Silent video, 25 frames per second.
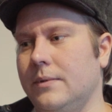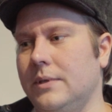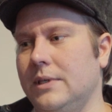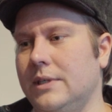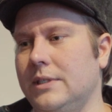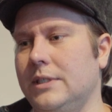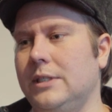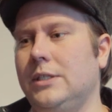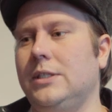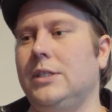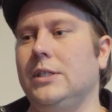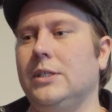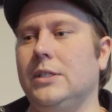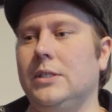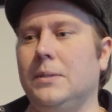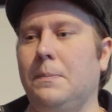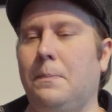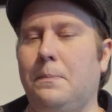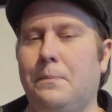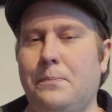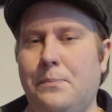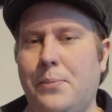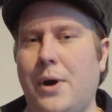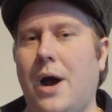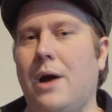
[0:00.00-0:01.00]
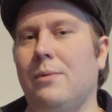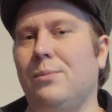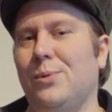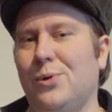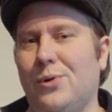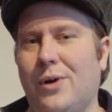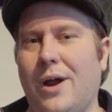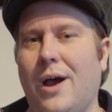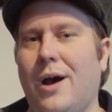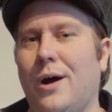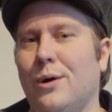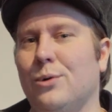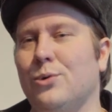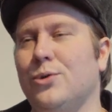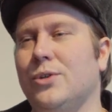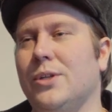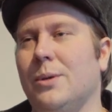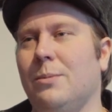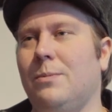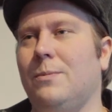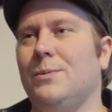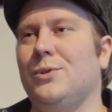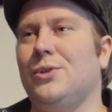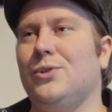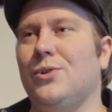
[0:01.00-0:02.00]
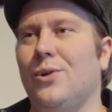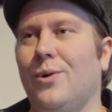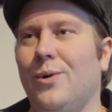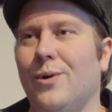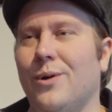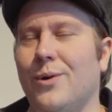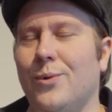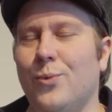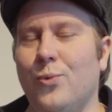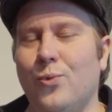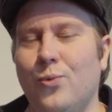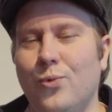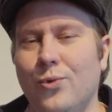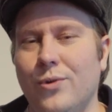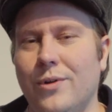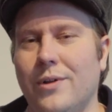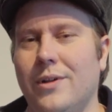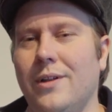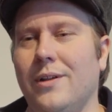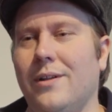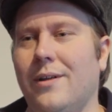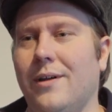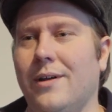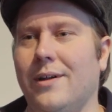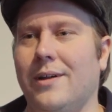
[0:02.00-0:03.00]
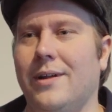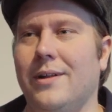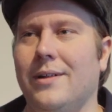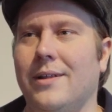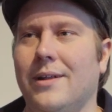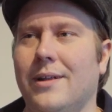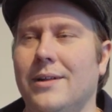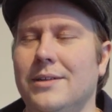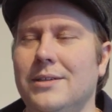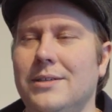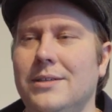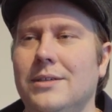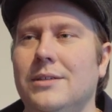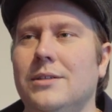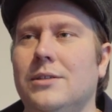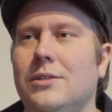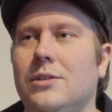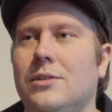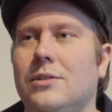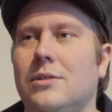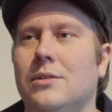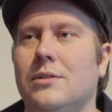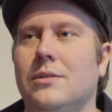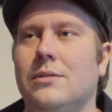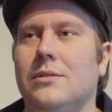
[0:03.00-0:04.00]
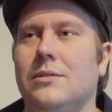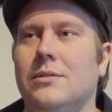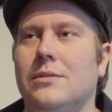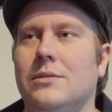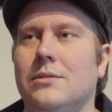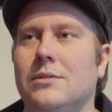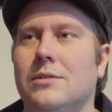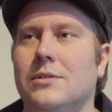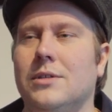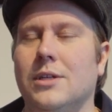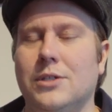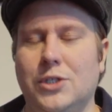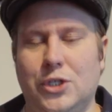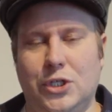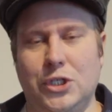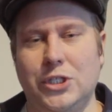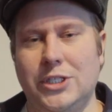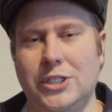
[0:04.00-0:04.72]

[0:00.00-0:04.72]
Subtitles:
It's just a powerhouse type of song. I really like it, and it's such a